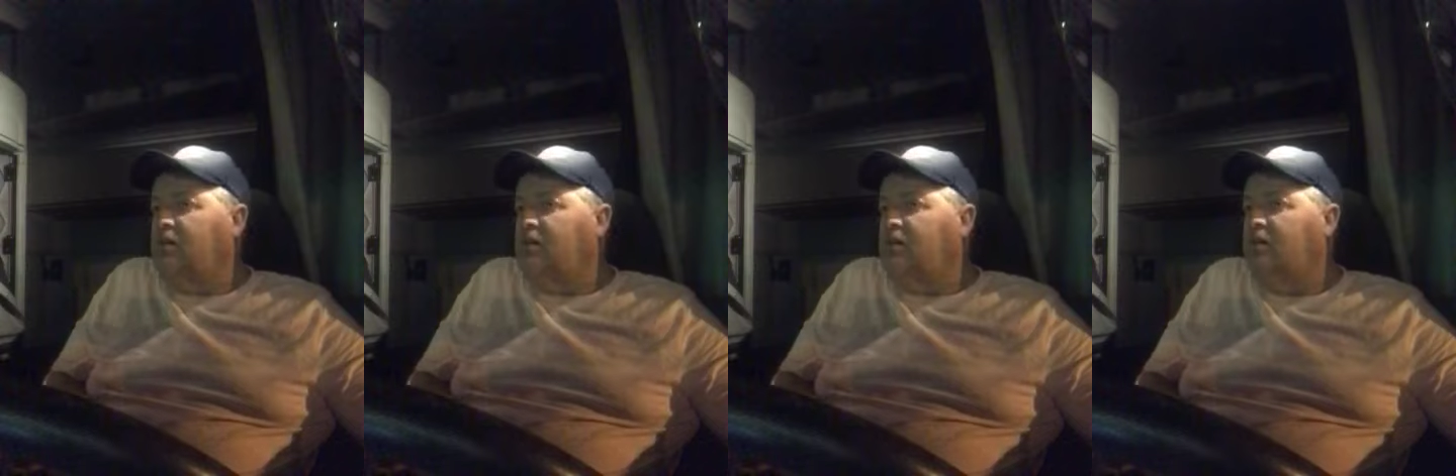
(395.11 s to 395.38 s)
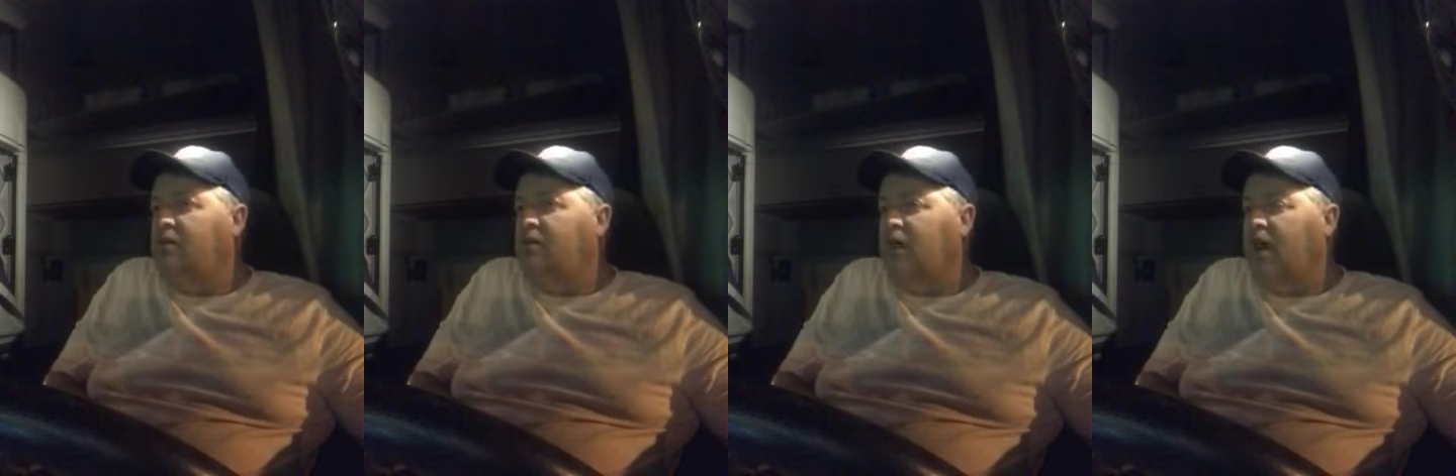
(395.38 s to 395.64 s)

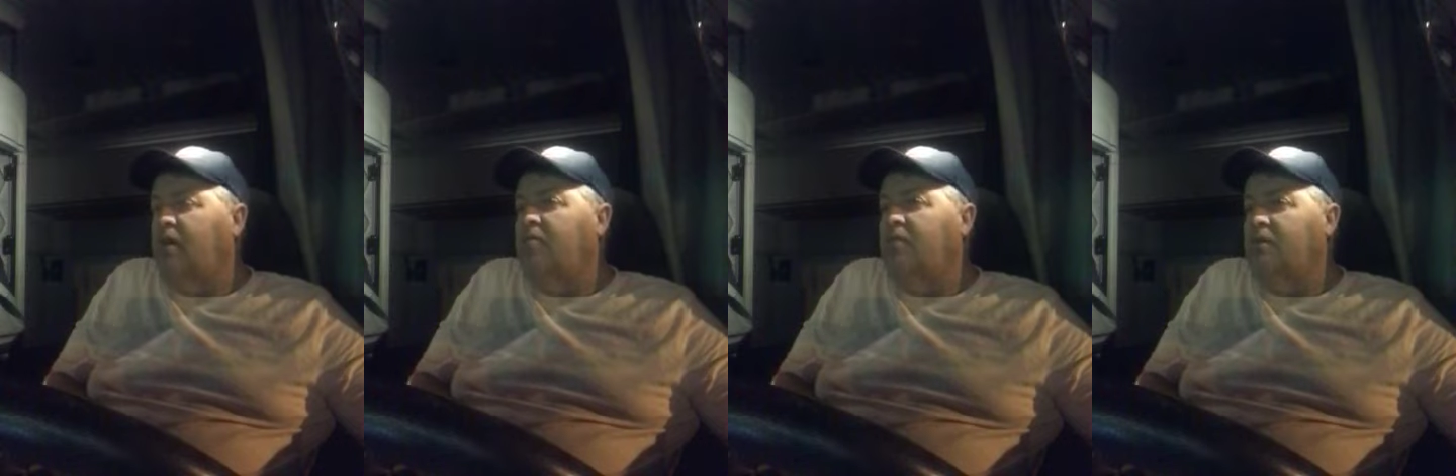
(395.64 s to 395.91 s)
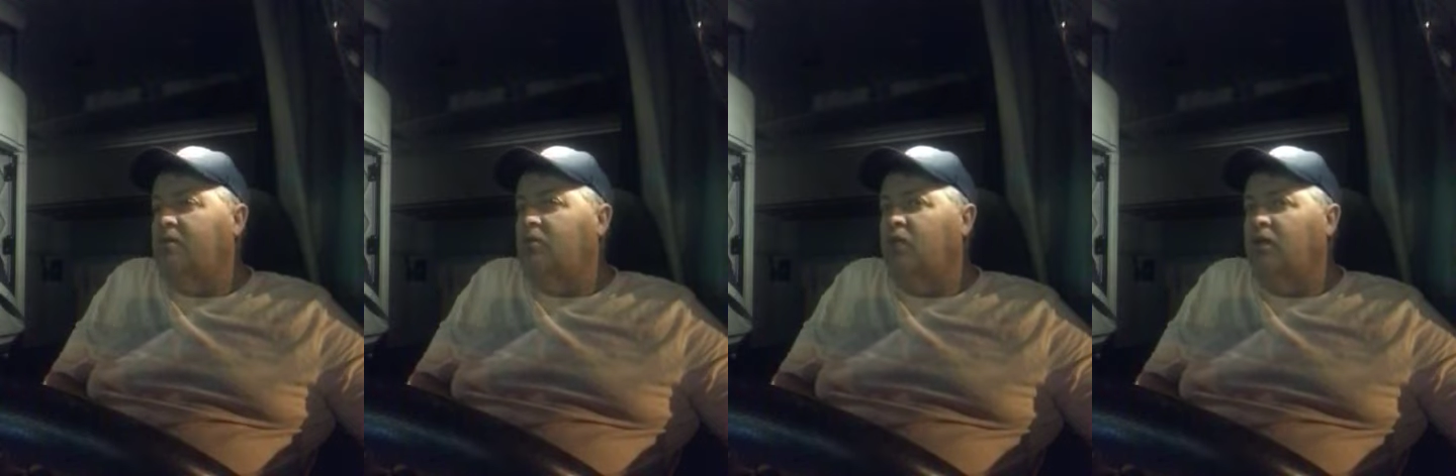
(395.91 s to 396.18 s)
And I'd have
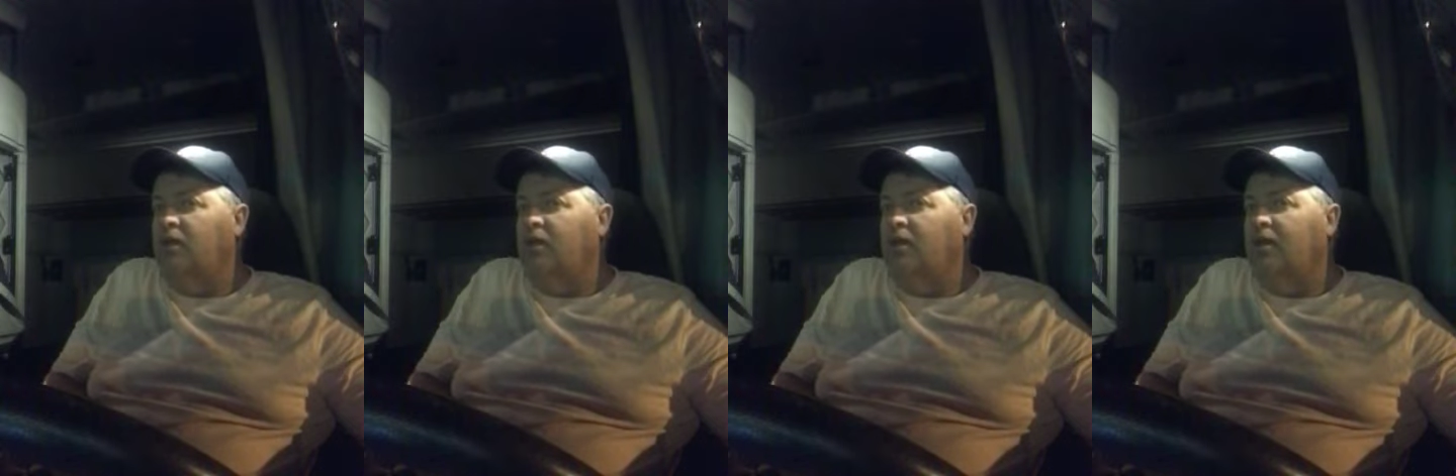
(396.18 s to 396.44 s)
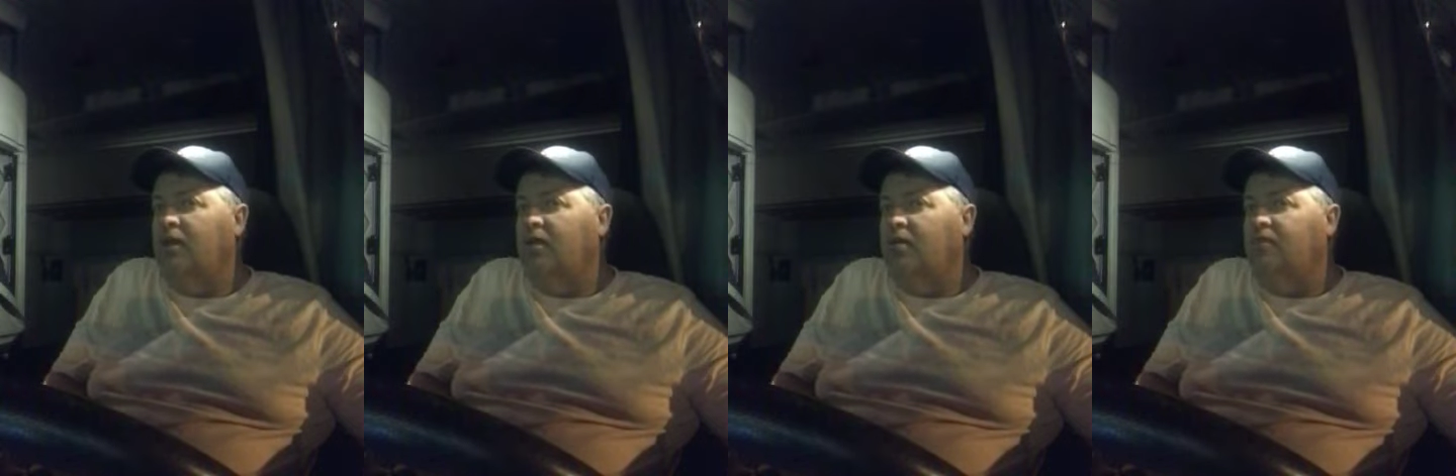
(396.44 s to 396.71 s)
been really
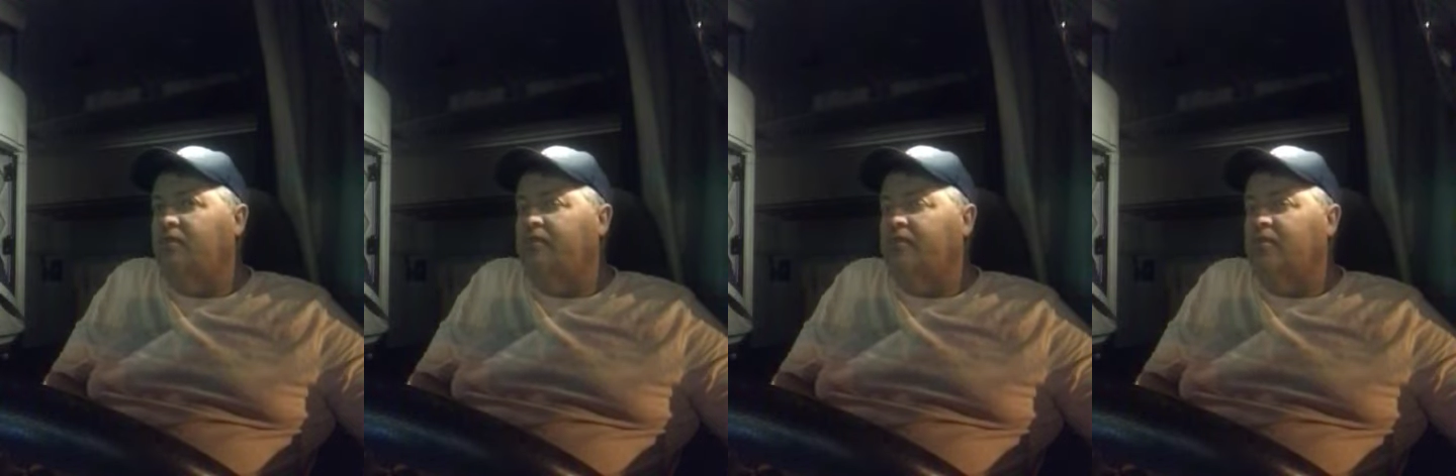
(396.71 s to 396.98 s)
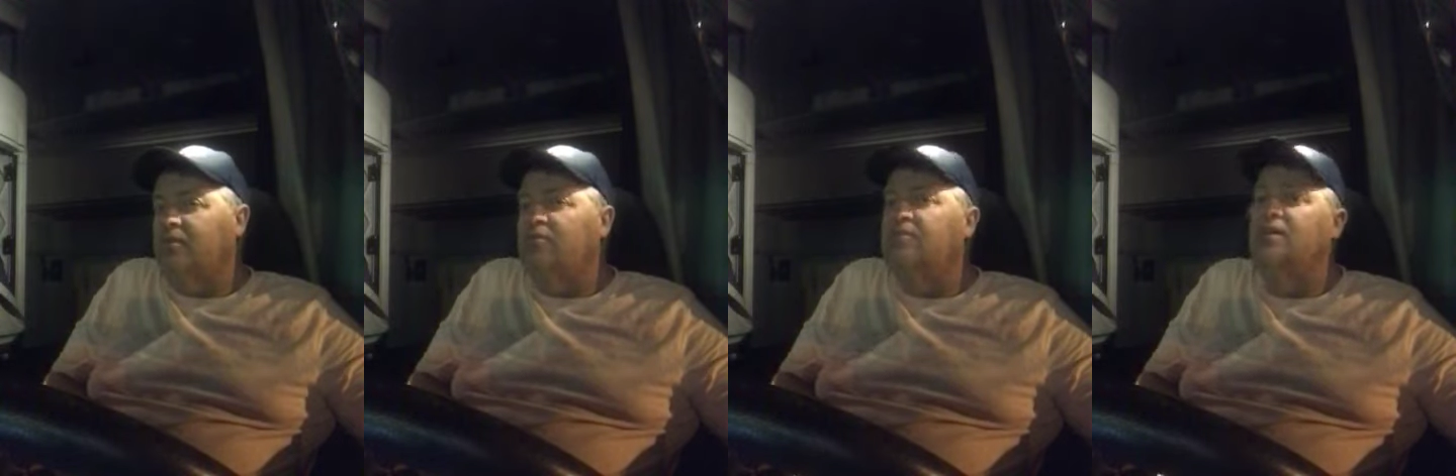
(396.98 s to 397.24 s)
late
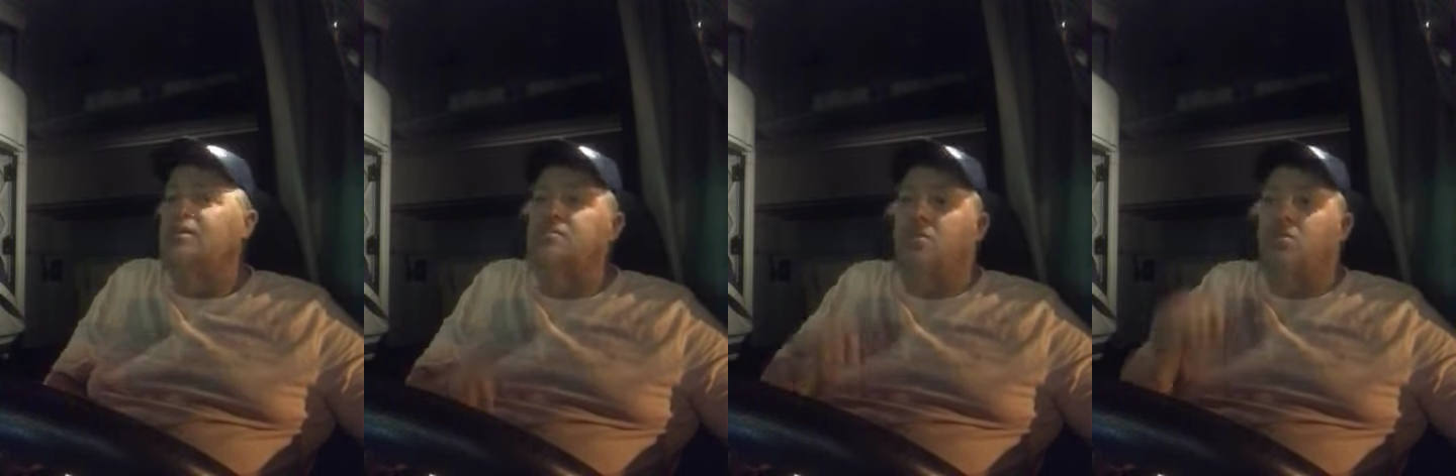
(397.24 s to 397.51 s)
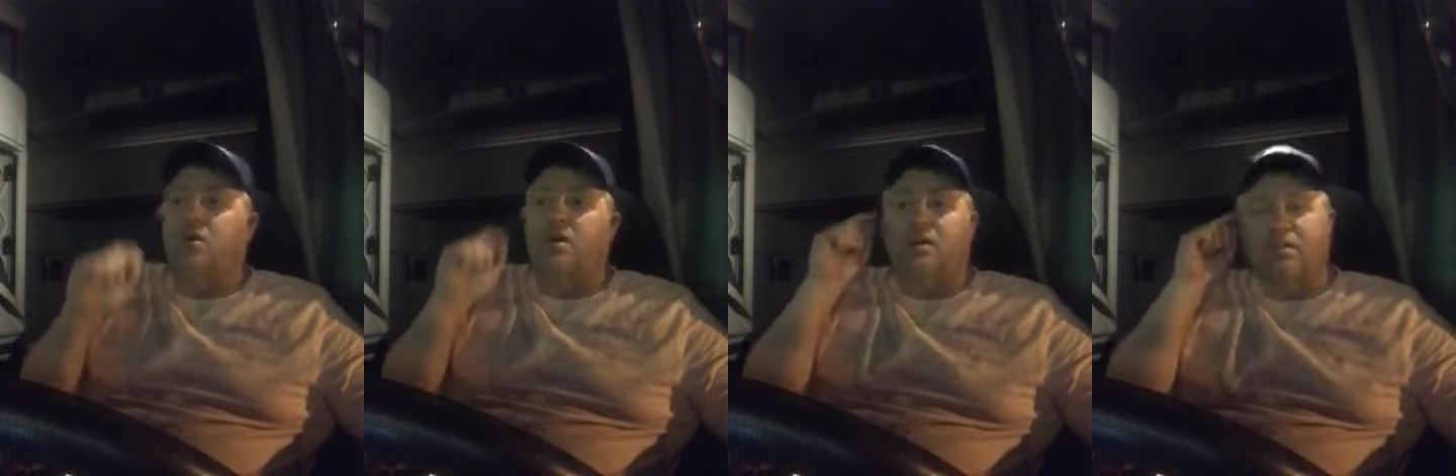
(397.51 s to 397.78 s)
because as it
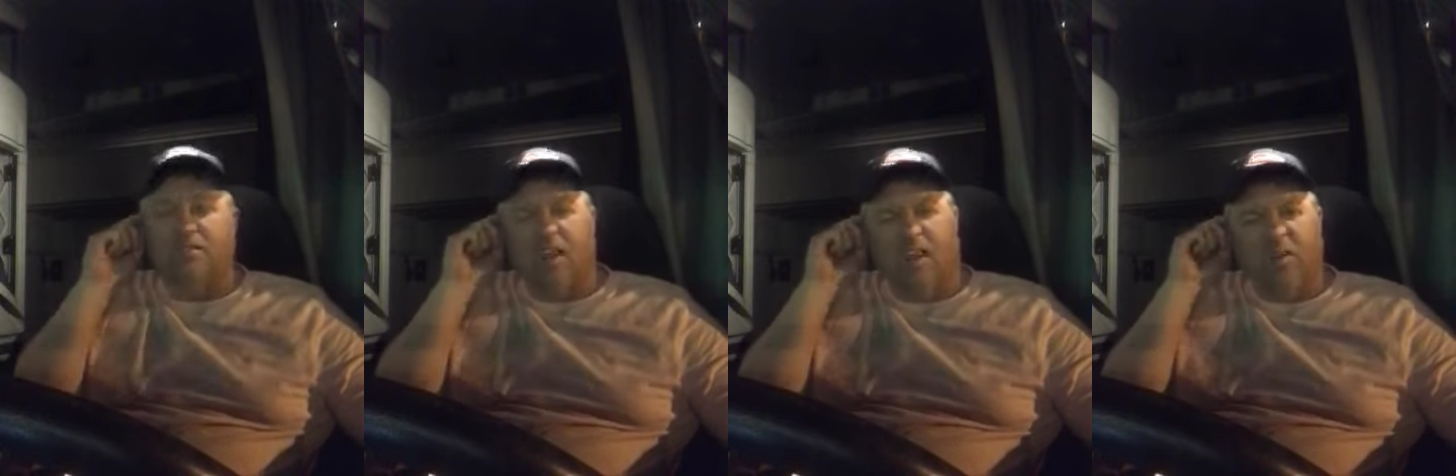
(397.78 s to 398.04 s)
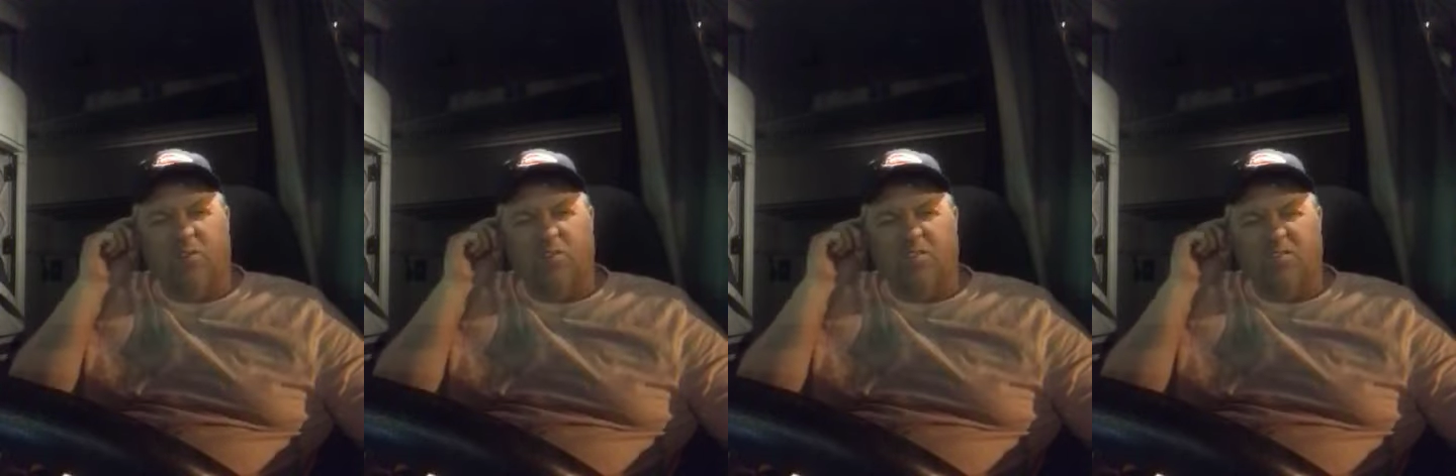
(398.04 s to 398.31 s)
was,
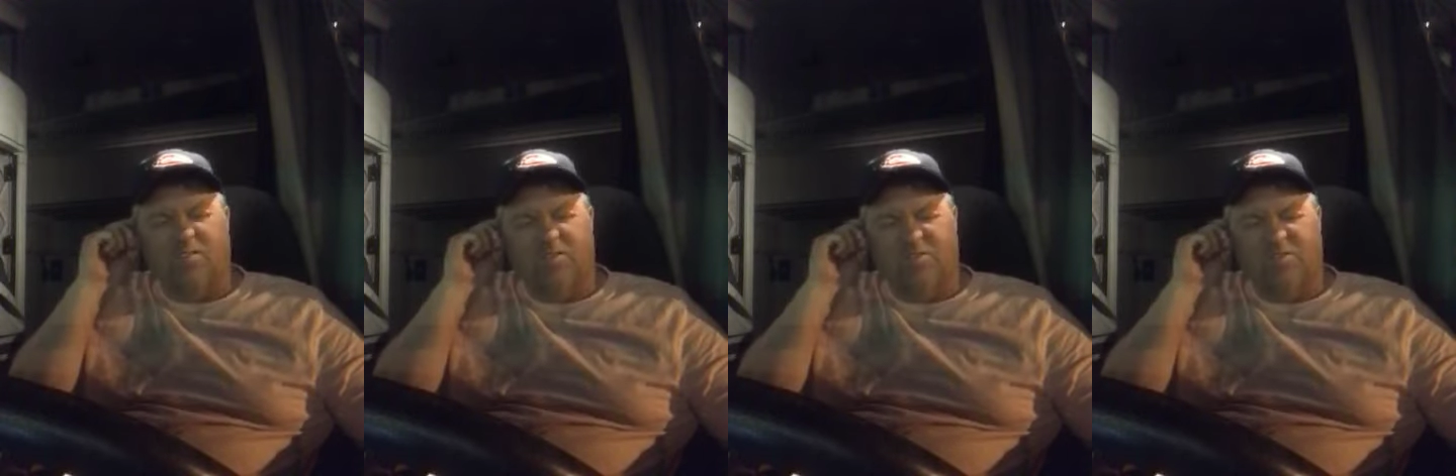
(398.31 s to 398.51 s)
I was